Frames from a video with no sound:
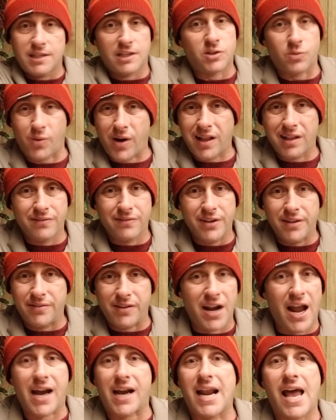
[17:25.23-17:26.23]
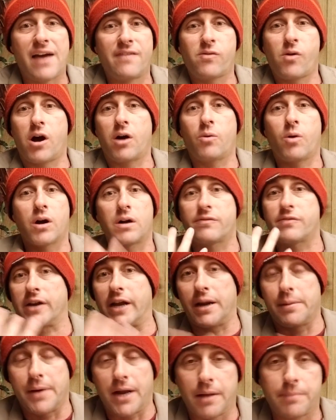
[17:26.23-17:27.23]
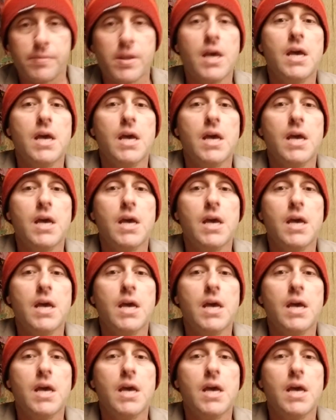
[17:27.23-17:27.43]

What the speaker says: it's irrelevant. They're not going to have hot water. Forget about it.